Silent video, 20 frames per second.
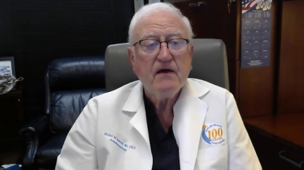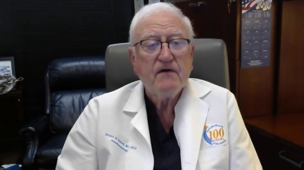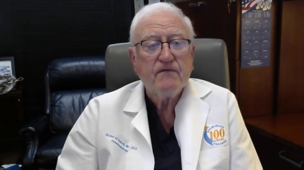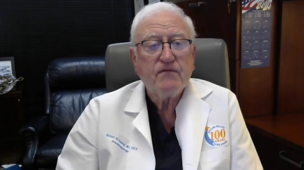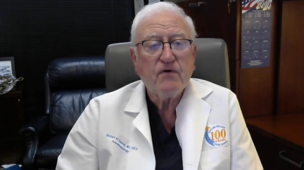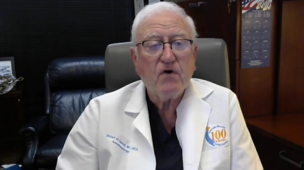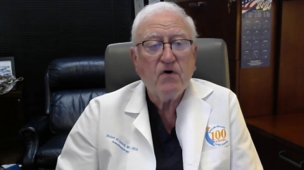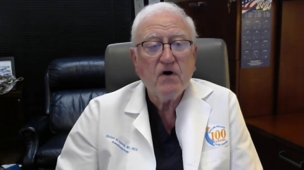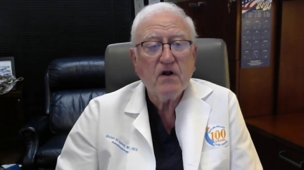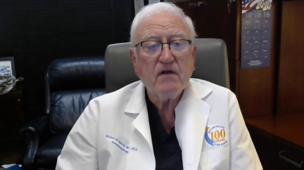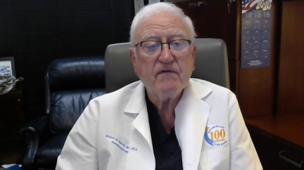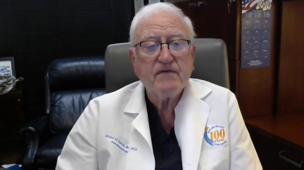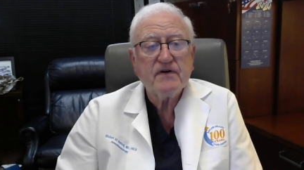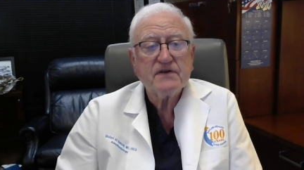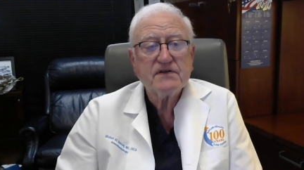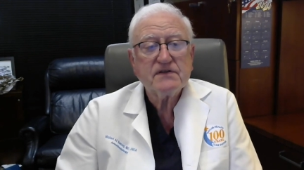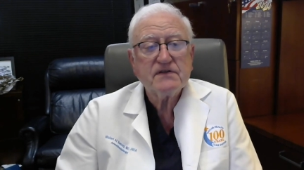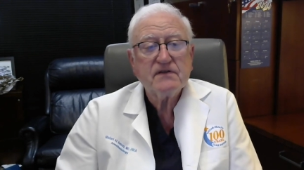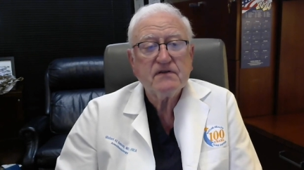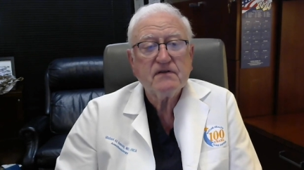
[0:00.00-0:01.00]
For all of
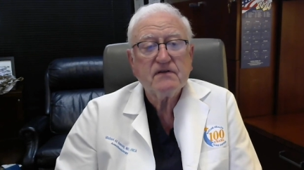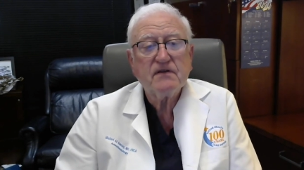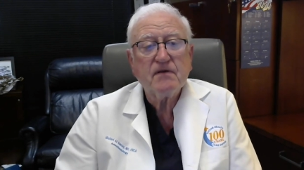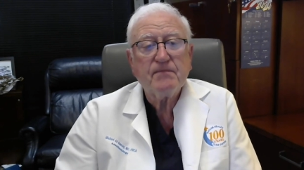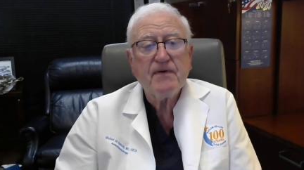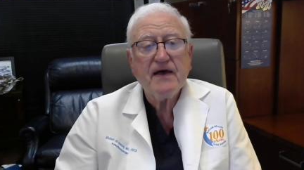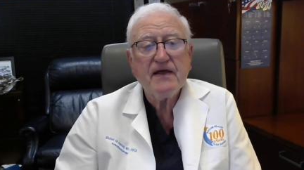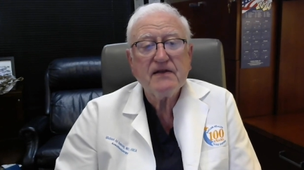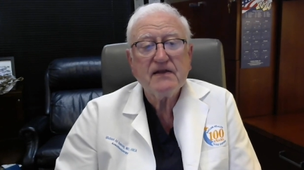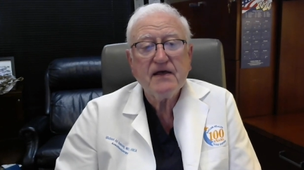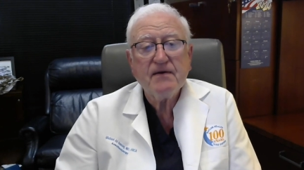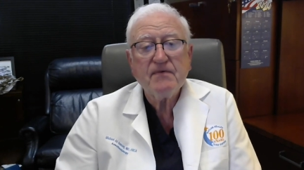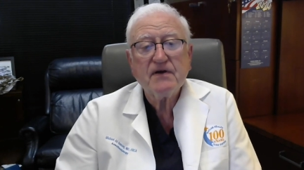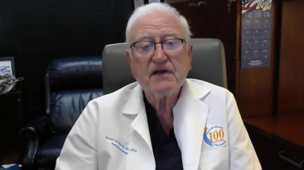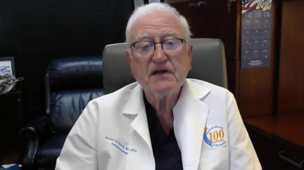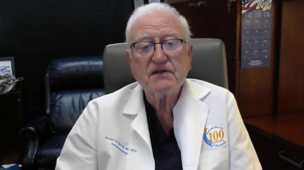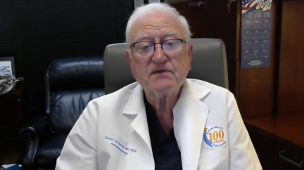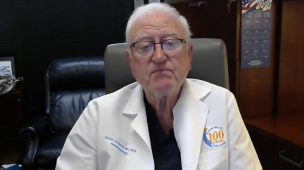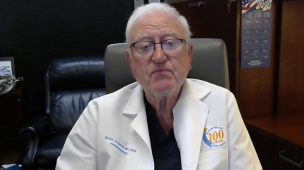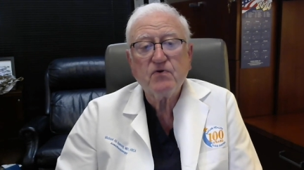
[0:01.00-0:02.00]
us, the pandemic
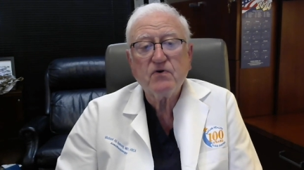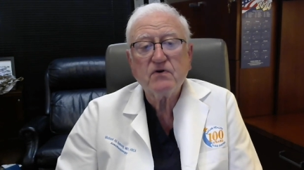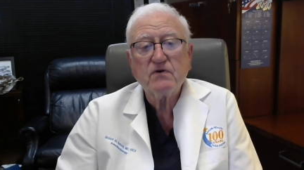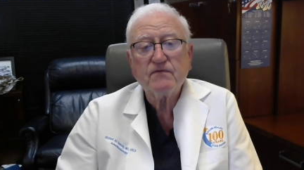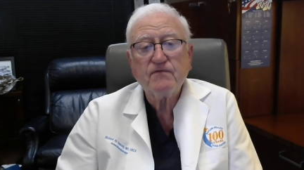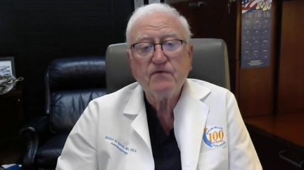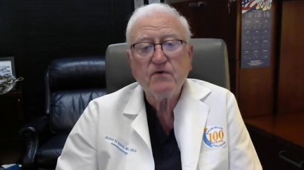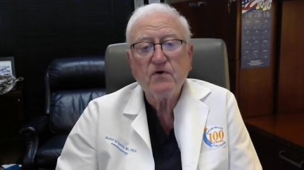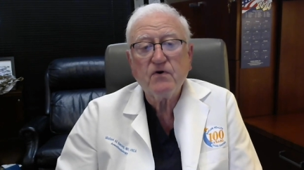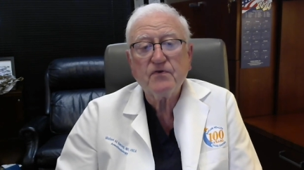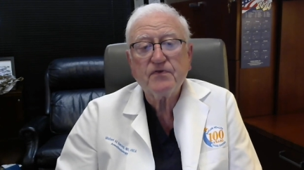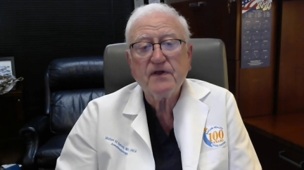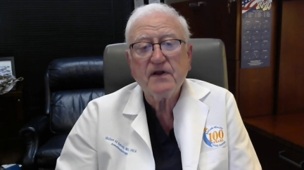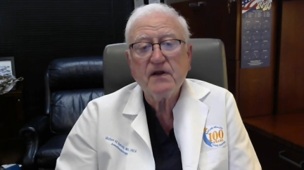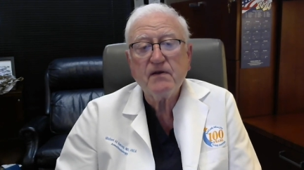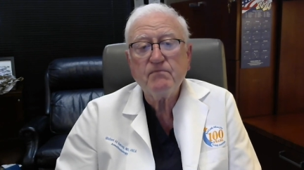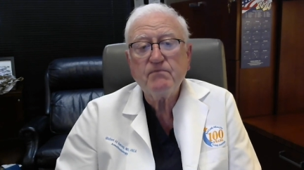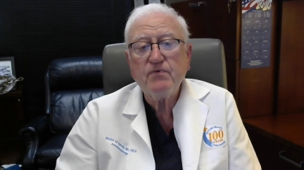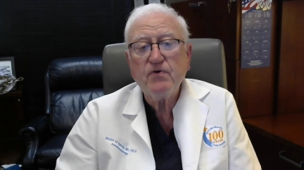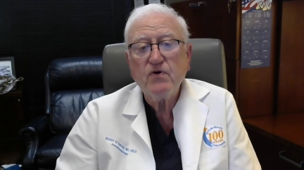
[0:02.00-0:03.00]
has brought forth an
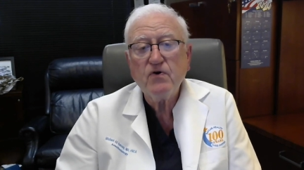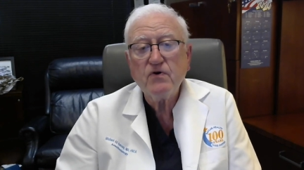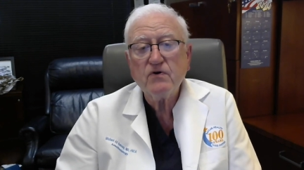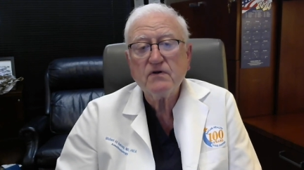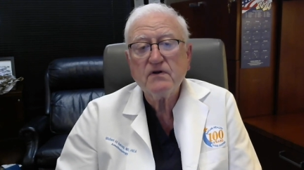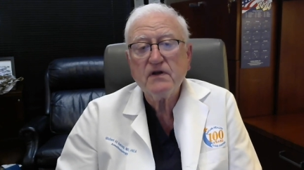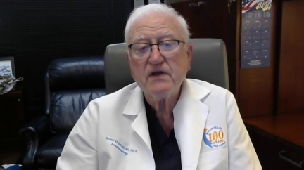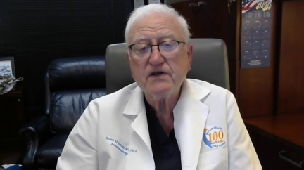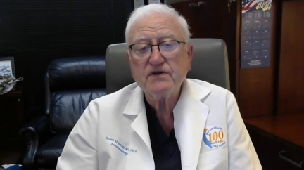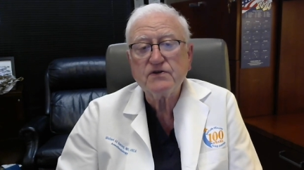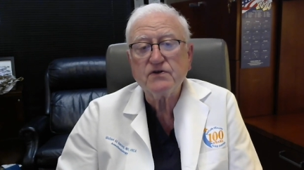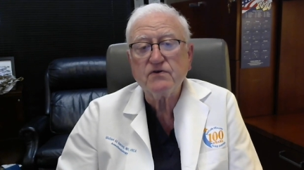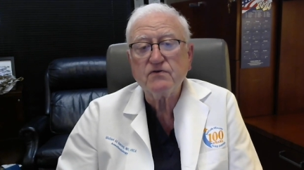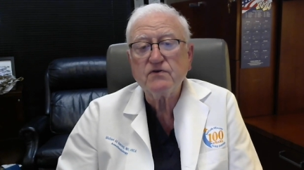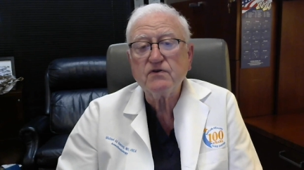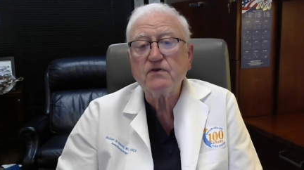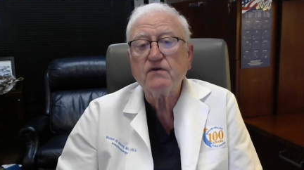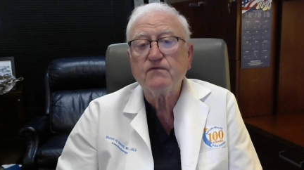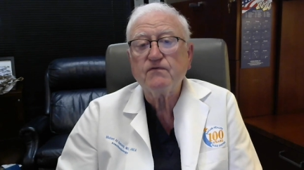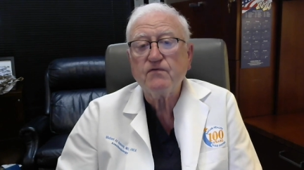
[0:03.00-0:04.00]
important issue
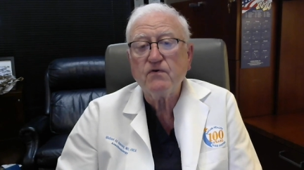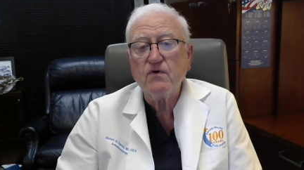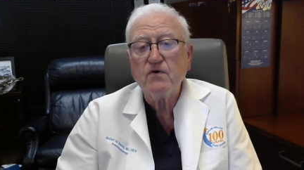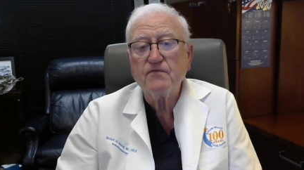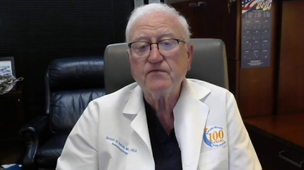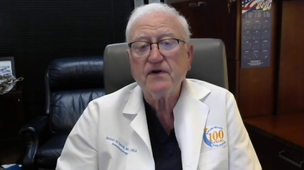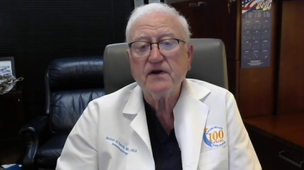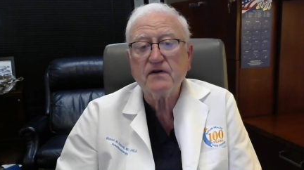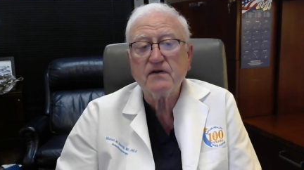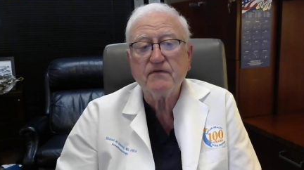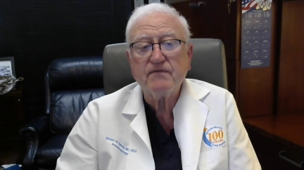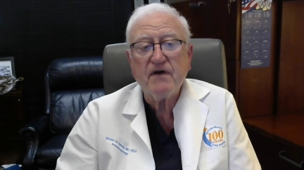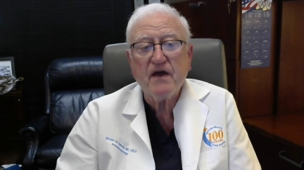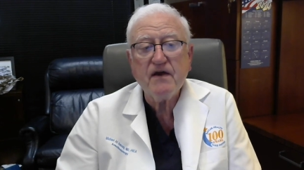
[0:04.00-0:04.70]
to the forefront of